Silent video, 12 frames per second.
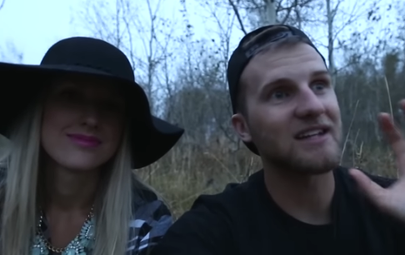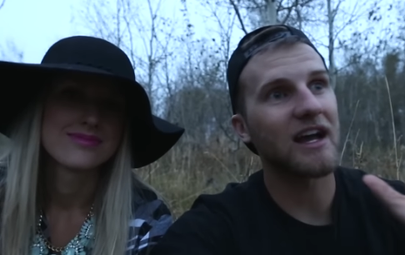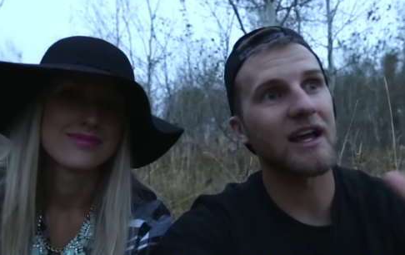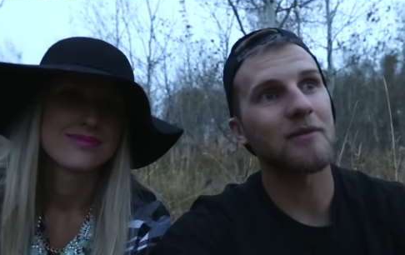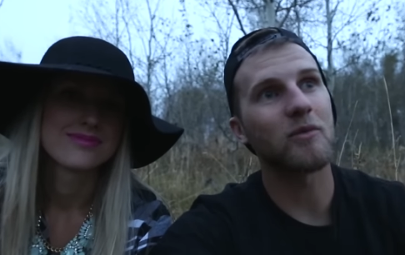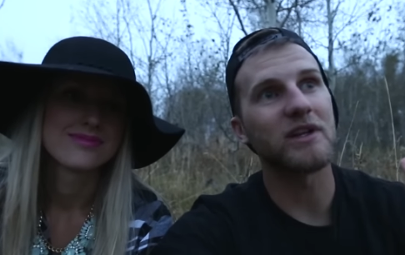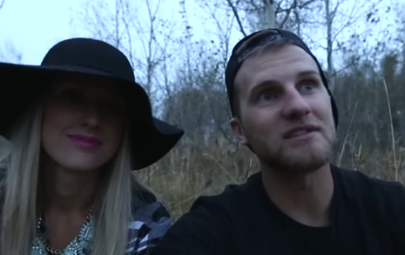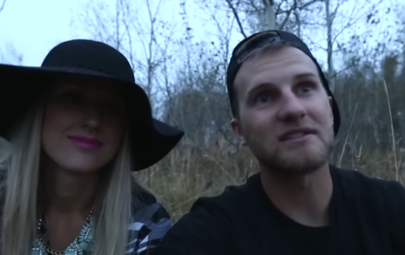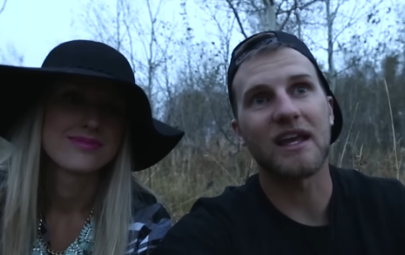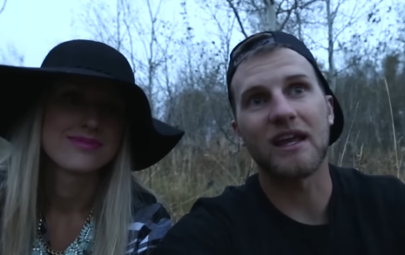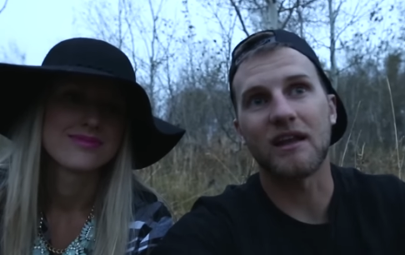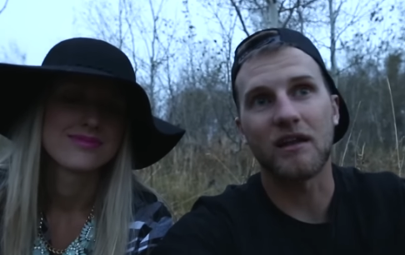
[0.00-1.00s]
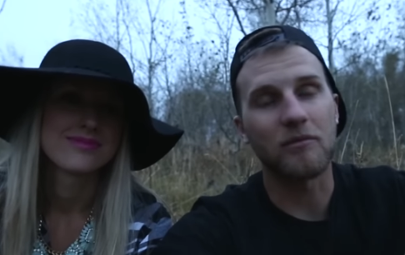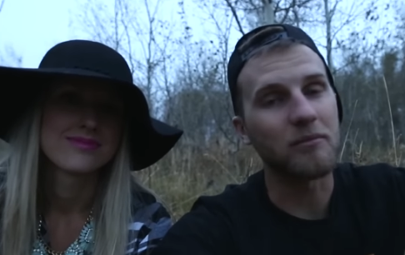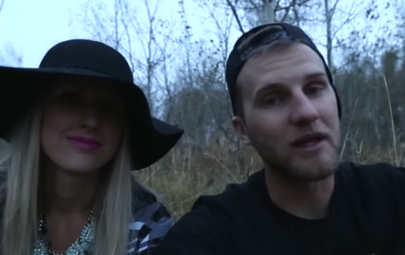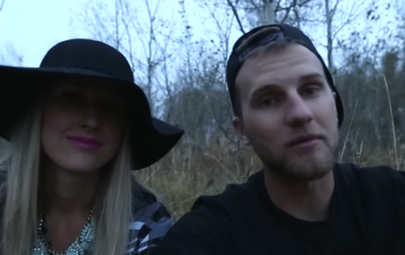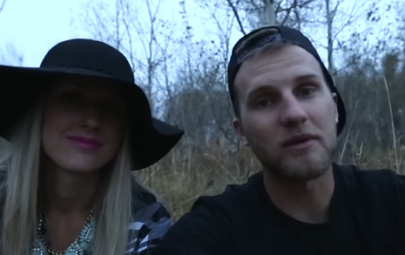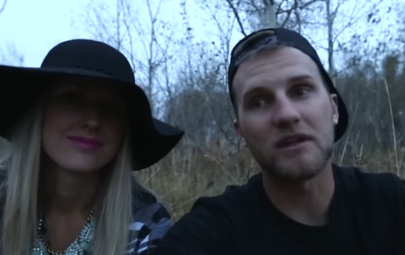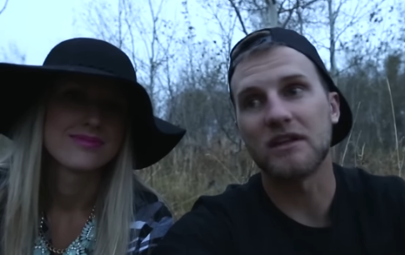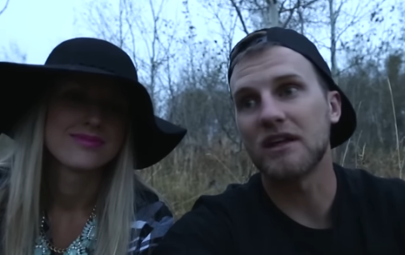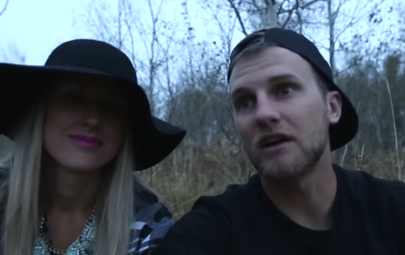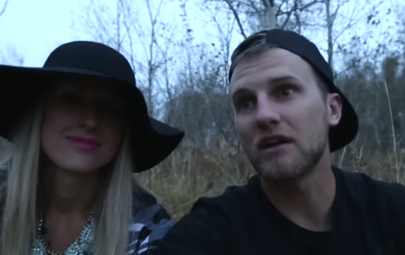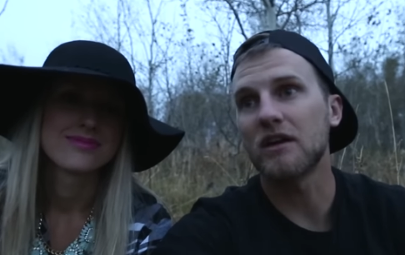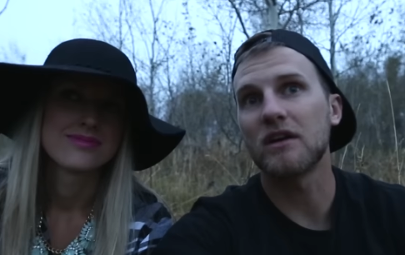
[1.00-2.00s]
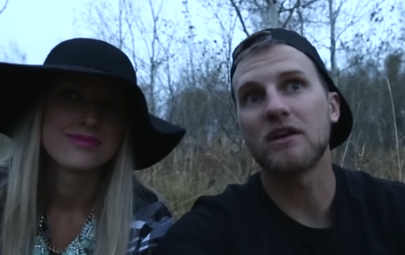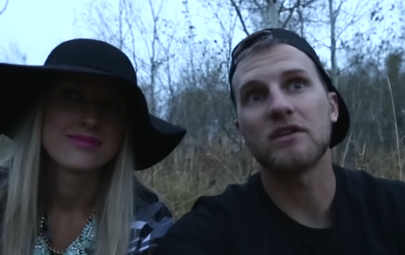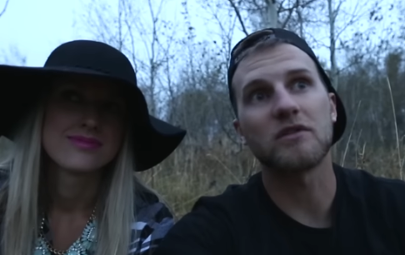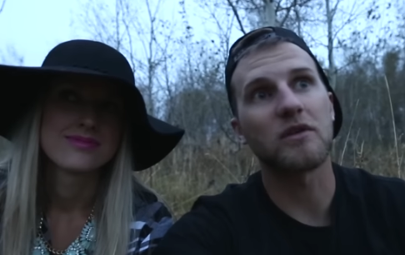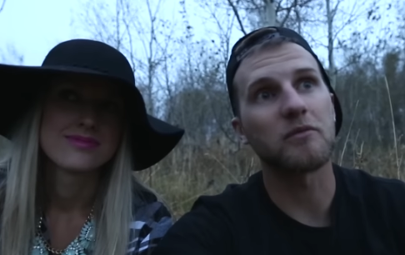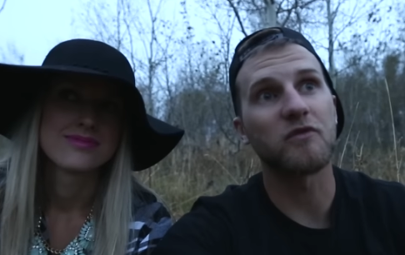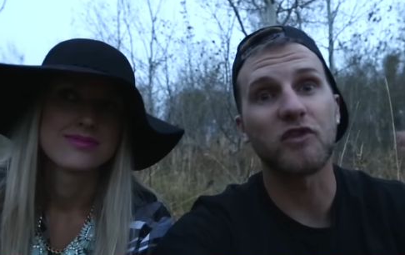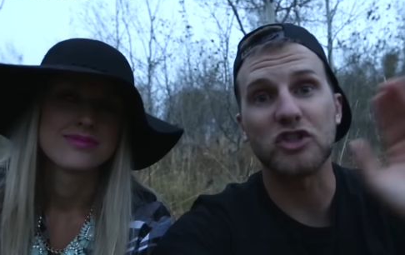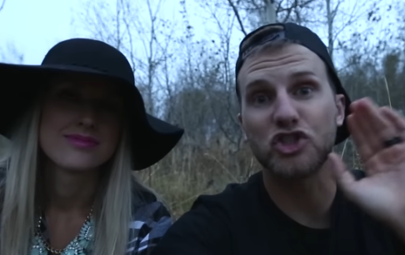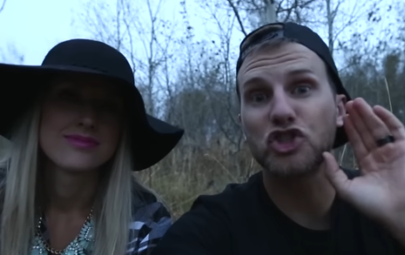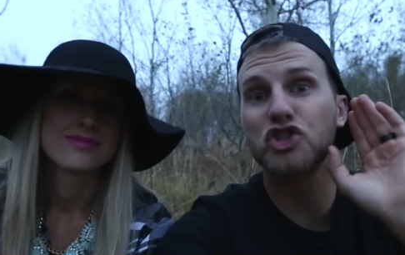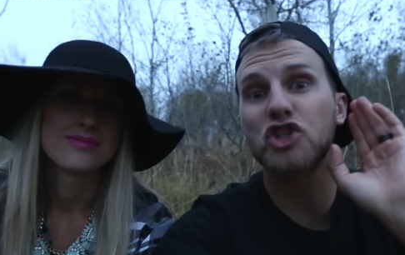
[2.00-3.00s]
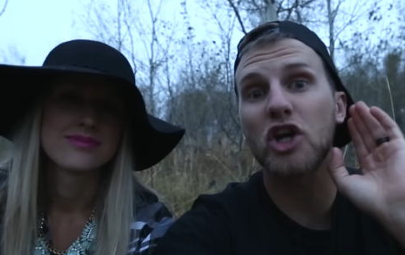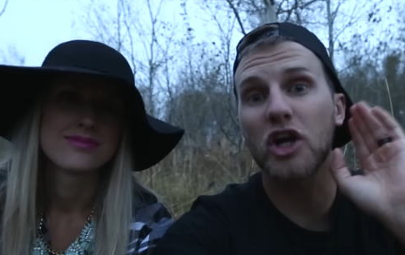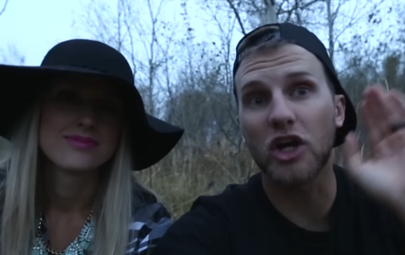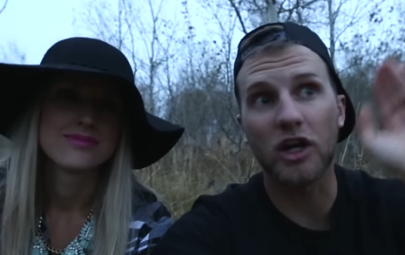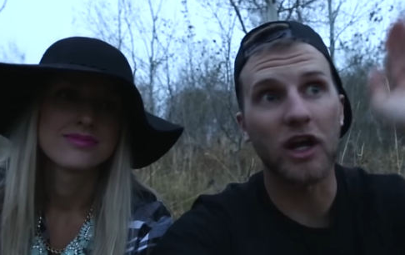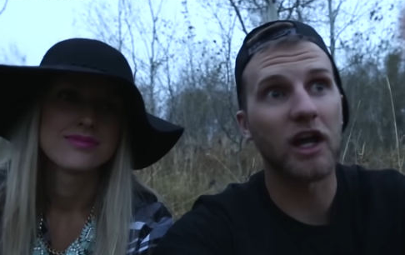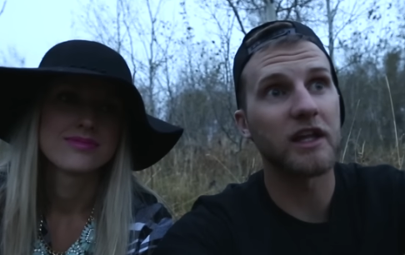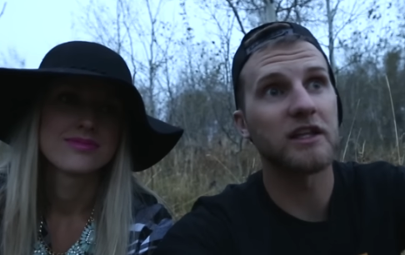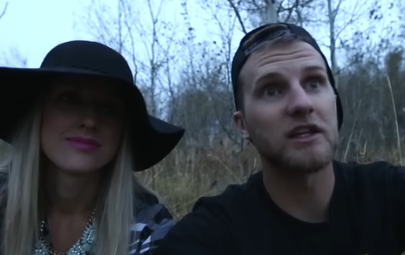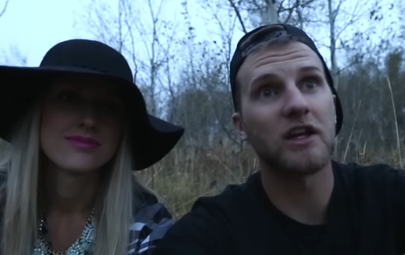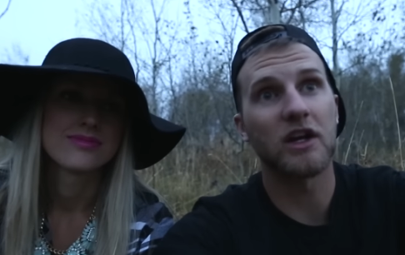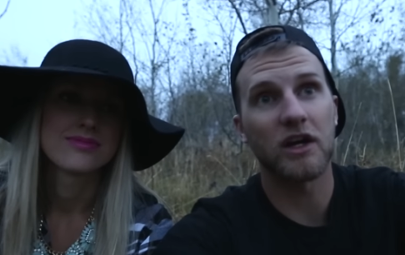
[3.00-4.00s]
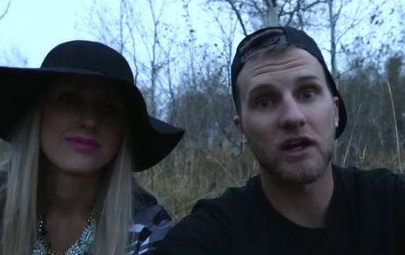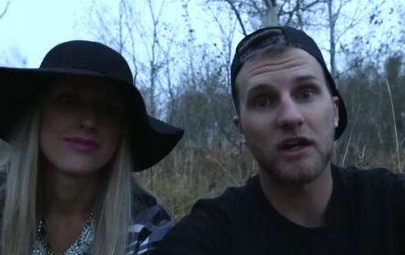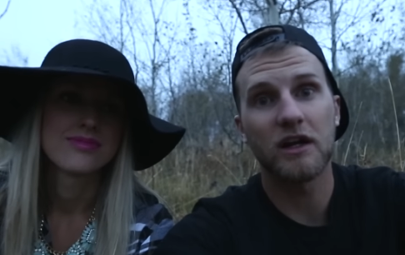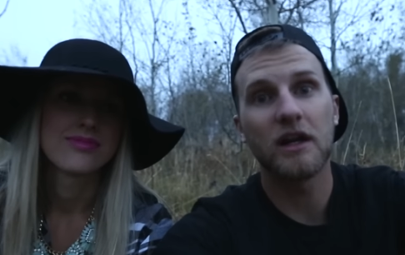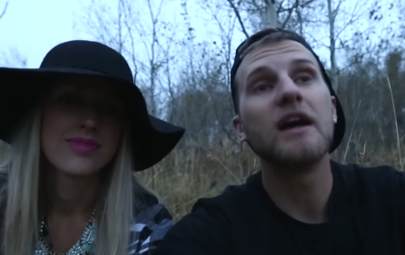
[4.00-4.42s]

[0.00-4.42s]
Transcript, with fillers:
Speaker 1: time we'd say in a maybe year for sure a year